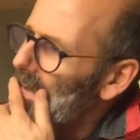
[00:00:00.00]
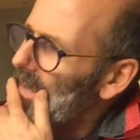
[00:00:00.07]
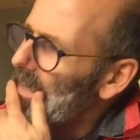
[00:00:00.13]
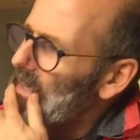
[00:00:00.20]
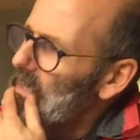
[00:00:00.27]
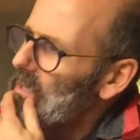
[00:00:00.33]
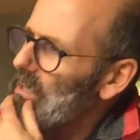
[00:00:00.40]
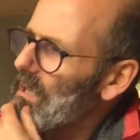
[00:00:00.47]

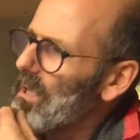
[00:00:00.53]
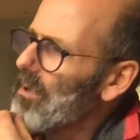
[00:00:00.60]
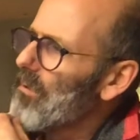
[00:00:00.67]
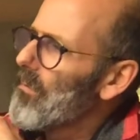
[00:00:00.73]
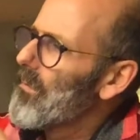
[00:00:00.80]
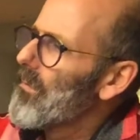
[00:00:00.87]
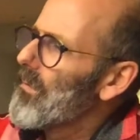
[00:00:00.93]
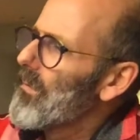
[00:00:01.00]

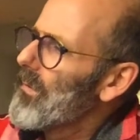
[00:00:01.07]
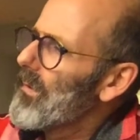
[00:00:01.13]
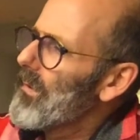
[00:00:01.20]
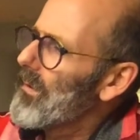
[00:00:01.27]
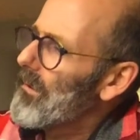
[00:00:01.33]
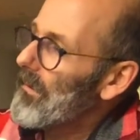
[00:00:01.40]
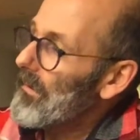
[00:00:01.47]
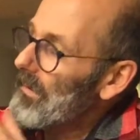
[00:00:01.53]
So
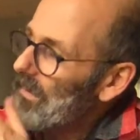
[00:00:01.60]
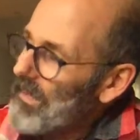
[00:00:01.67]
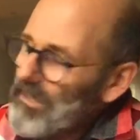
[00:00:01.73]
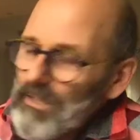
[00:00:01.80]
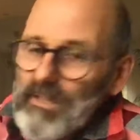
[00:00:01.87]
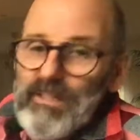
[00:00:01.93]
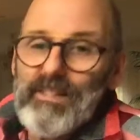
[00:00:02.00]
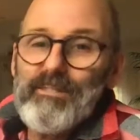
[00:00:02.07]
this
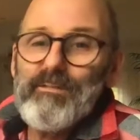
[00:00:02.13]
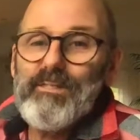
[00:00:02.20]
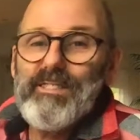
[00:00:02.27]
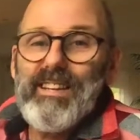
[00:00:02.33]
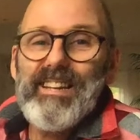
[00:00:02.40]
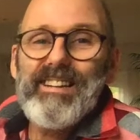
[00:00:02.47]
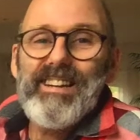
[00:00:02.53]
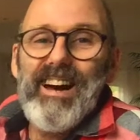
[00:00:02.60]
is
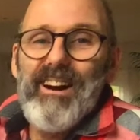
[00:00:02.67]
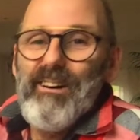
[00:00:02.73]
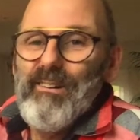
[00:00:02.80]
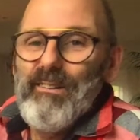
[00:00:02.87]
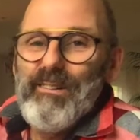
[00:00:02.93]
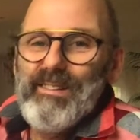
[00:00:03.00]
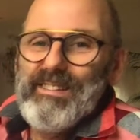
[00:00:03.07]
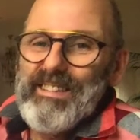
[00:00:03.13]
interesting.
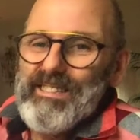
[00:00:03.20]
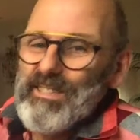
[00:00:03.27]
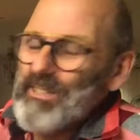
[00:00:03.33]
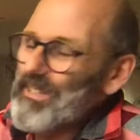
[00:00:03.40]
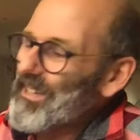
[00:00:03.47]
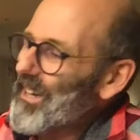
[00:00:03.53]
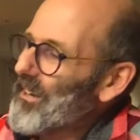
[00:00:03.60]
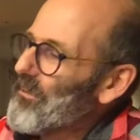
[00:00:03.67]
Now this is
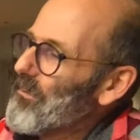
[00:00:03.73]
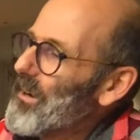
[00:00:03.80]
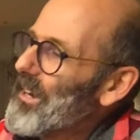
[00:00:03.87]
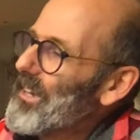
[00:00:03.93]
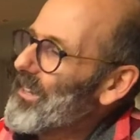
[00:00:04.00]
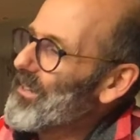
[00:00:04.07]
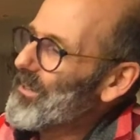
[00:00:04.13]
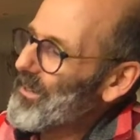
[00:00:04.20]
another way
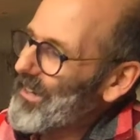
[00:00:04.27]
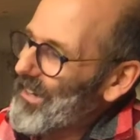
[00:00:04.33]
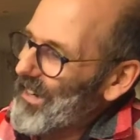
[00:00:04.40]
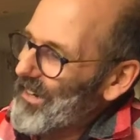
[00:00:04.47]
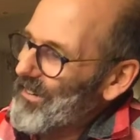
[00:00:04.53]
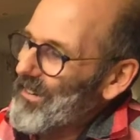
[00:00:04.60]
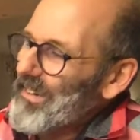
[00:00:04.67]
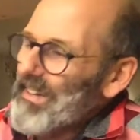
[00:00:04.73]
you
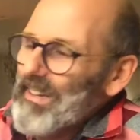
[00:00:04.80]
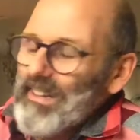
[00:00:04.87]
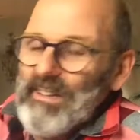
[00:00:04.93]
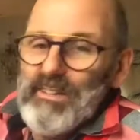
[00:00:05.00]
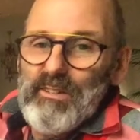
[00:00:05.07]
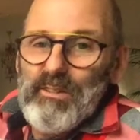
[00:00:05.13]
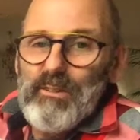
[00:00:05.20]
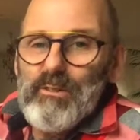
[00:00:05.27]
can
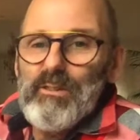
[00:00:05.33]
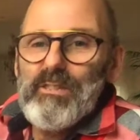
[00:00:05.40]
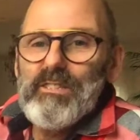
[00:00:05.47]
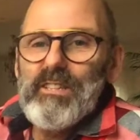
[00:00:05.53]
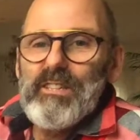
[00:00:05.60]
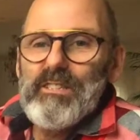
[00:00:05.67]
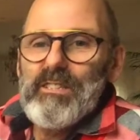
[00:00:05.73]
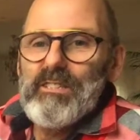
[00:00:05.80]
use
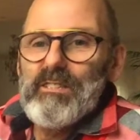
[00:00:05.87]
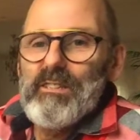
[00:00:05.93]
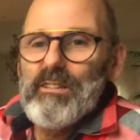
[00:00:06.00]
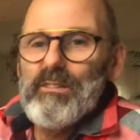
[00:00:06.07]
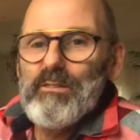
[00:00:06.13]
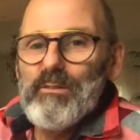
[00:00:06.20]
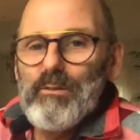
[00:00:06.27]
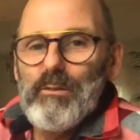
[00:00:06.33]
this
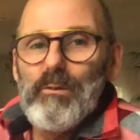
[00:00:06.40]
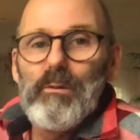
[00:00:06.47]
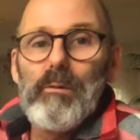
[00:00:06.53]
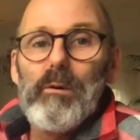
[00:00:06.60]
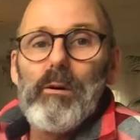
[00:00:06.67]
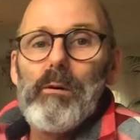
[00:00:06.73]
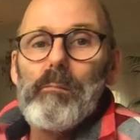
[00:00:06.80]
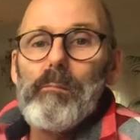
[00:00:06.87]

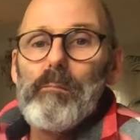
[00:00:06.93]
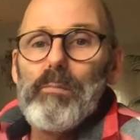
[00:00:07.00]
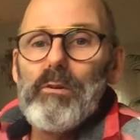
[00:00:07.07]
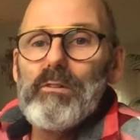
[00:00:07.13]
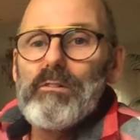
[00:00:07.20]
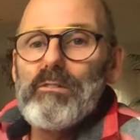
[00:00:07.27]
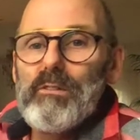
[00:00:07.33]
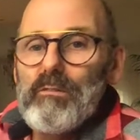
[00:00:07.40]
to
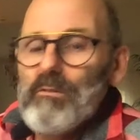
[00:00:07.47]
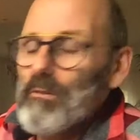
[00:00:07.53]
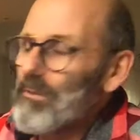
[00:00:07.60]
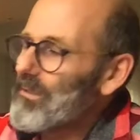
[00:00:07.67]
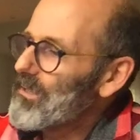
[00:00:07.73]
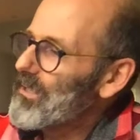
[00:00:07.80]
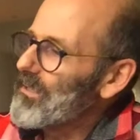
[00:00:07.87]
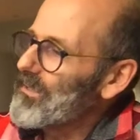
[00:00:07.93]
put the
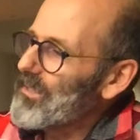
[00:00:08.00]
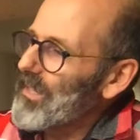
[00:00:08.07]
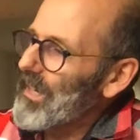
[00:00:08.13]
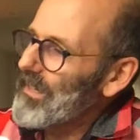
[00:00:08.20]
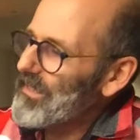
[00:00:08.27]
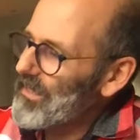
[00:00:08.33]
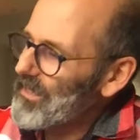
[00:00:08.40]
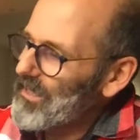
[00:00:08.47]
runes on
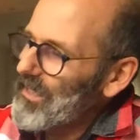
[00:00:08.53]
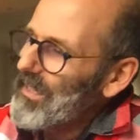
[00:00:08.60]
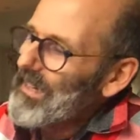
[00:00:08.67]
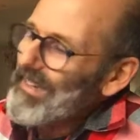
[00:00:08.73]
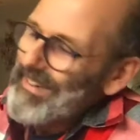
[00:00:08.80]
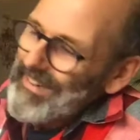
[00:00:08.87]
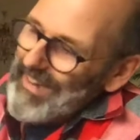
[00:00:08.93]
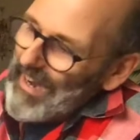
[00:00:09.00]
site. This
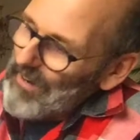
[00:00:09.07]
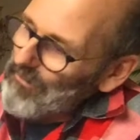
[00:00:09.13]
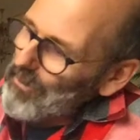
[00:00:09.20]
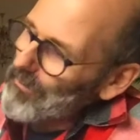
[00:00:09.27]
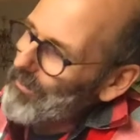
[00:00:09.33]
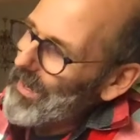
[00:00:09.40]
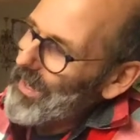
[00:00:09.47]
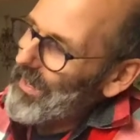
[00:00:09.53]
I will
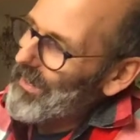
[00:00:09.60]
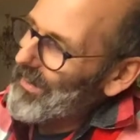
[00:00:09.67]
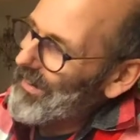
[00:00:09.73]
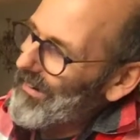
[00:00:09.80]
make,